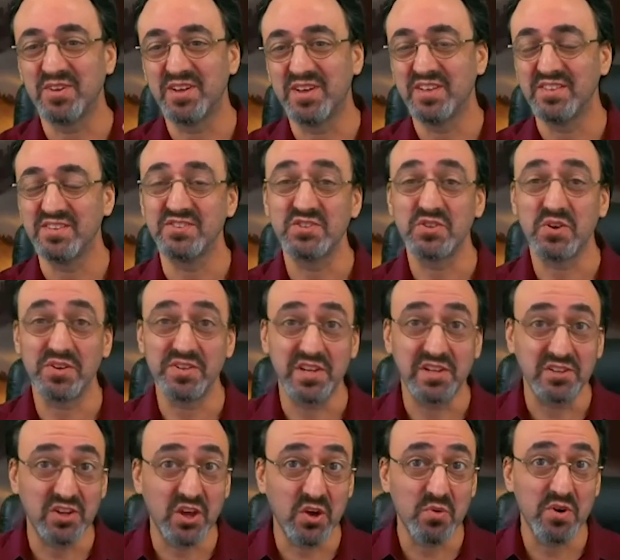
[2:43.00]
It's called a
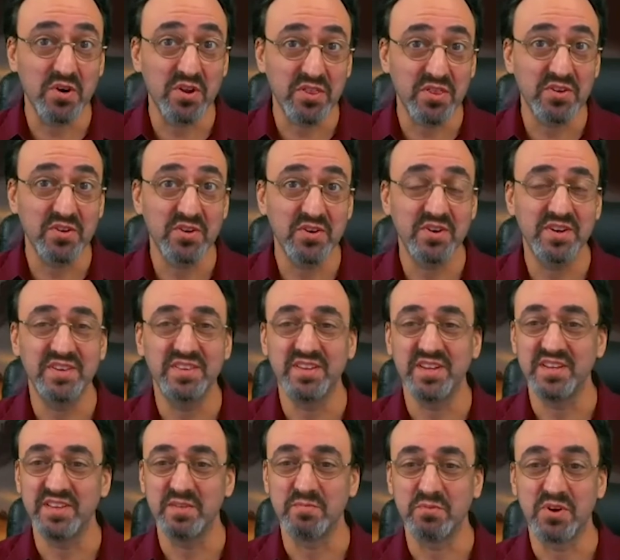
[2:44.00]
lower third in
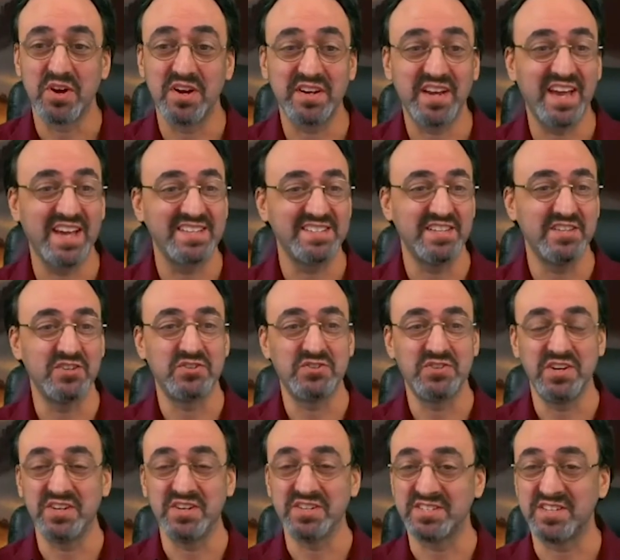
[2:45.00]
the broadcast industry
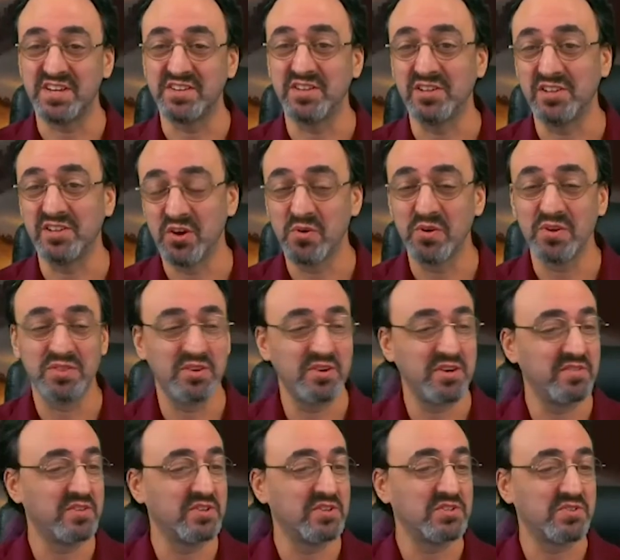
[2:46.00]
because it's on the lower third of
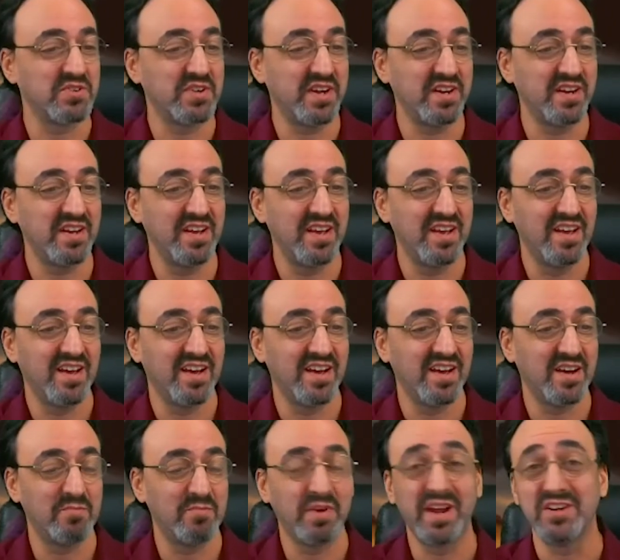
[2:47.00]
the screen,
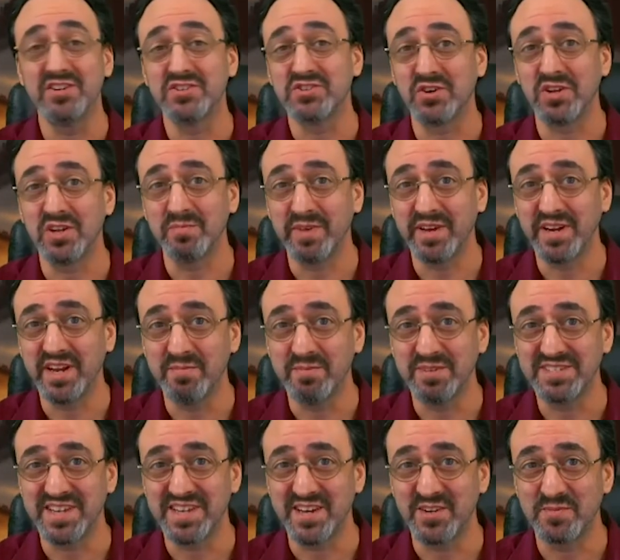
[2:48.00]
but I just call it my name and
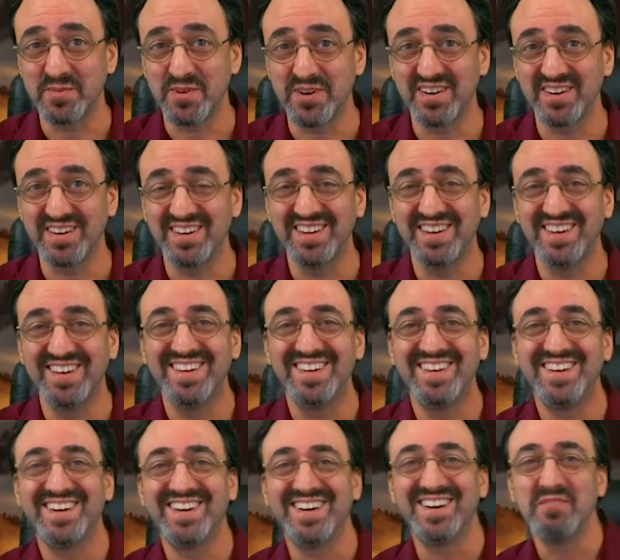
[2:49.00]
title bar.
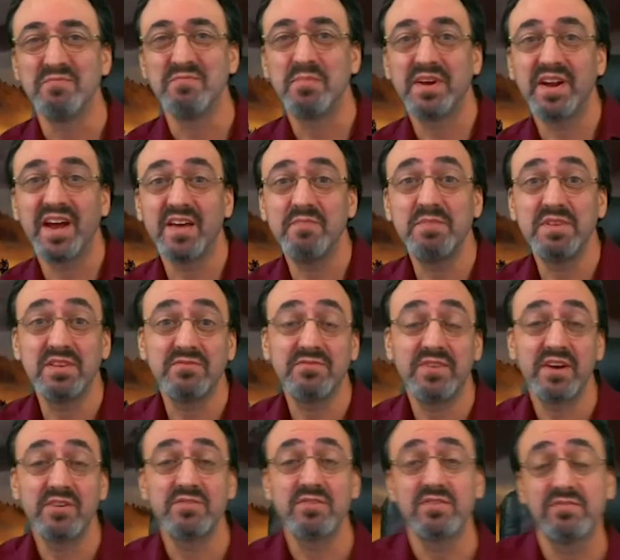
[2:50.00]
But I've been the
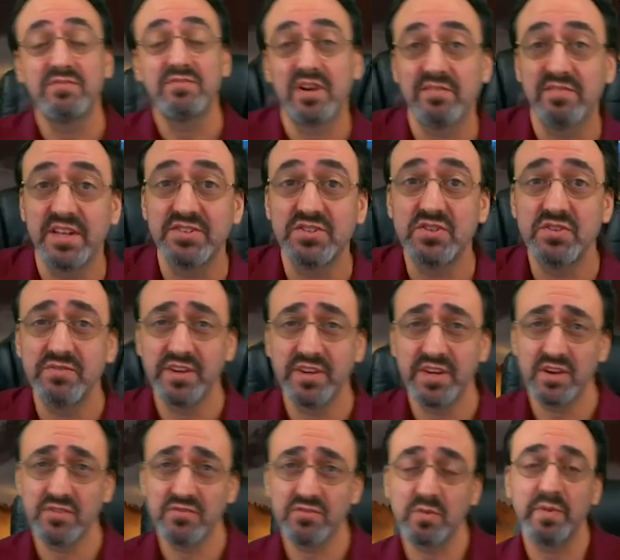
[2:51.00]
founder of Let's Do Video
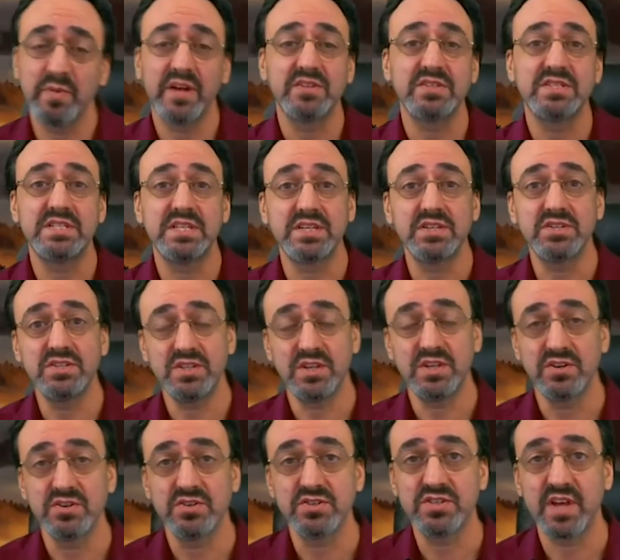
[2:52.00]
for about 6
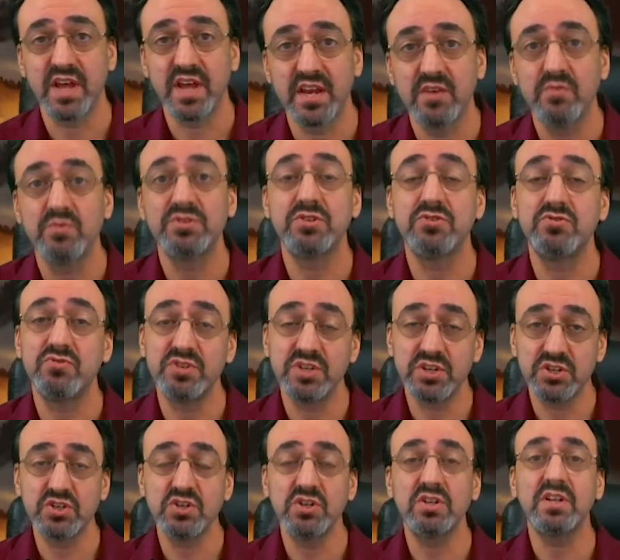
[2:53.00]
years, and it was a
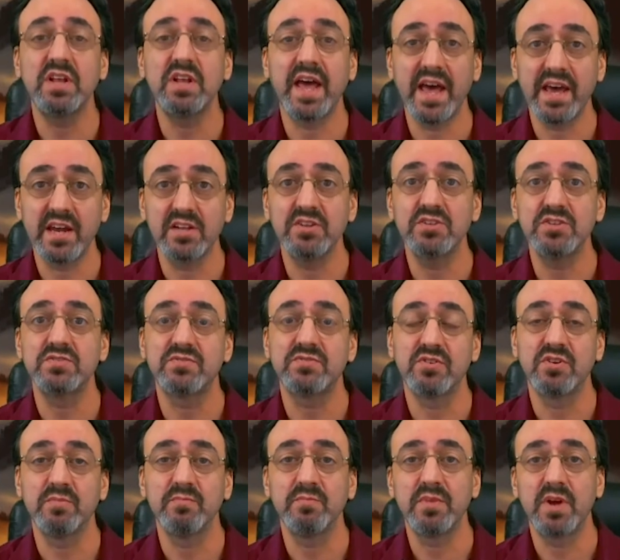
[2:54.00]
traditional analyst
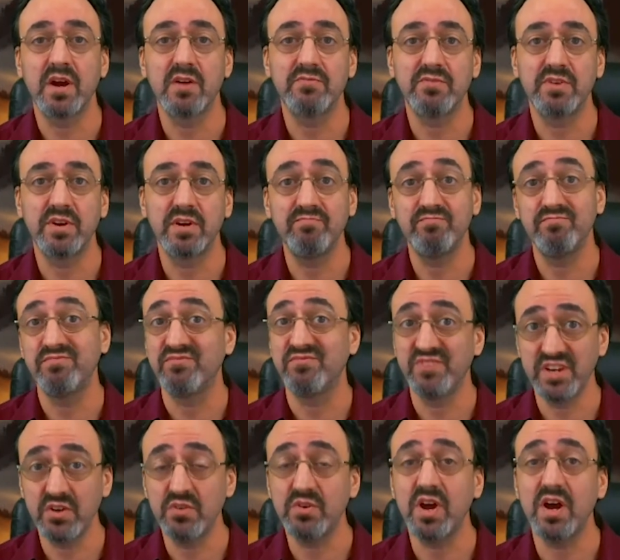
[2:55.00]
firm covering
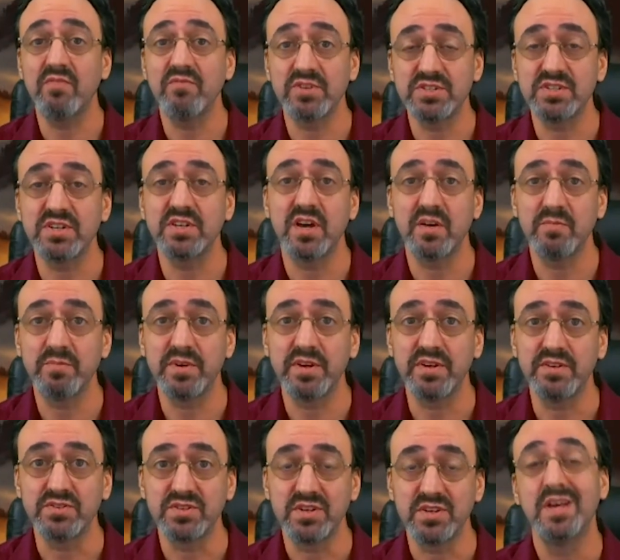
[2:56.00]
video conferencing
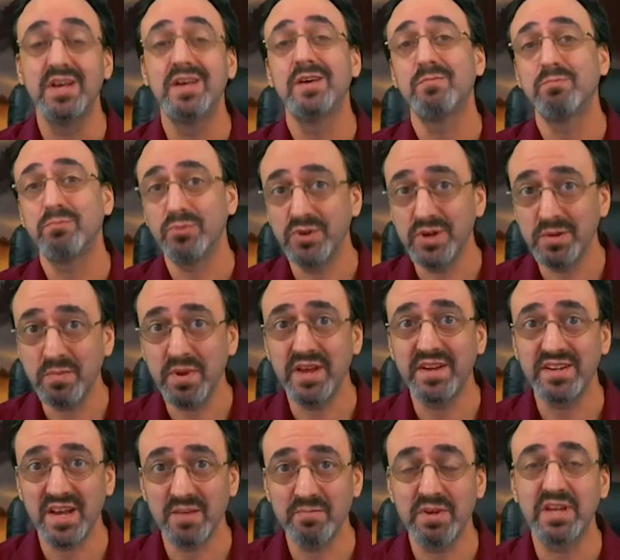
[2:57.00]
companies.
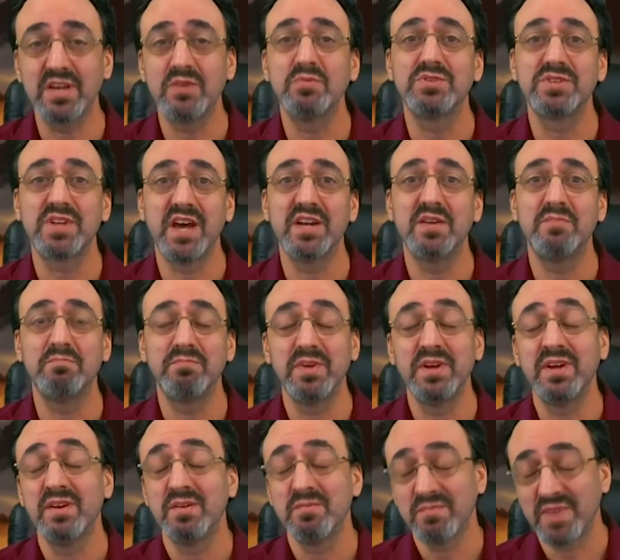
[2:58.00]
Pre-pandemic, it was kind of,
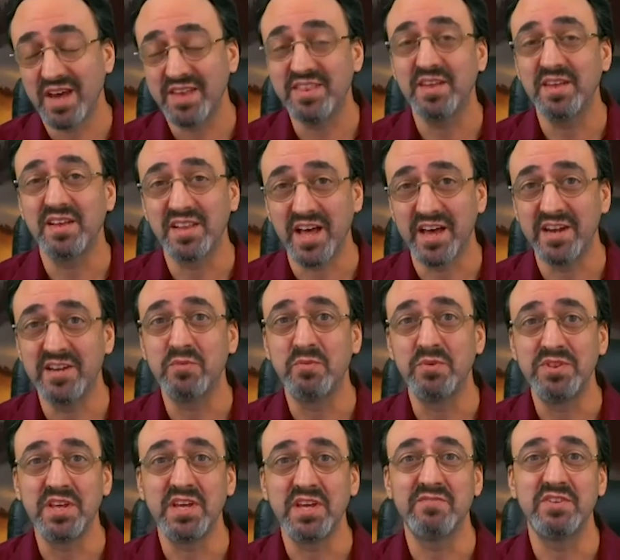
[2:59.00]
I think a lot of you would
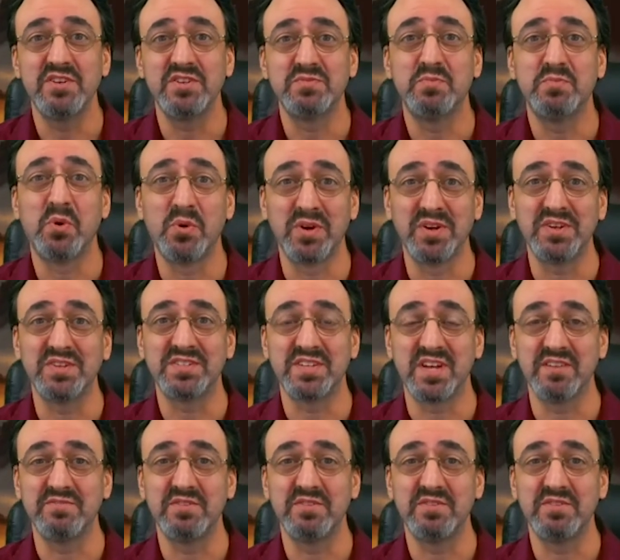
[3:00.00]
think of it as boring stuff.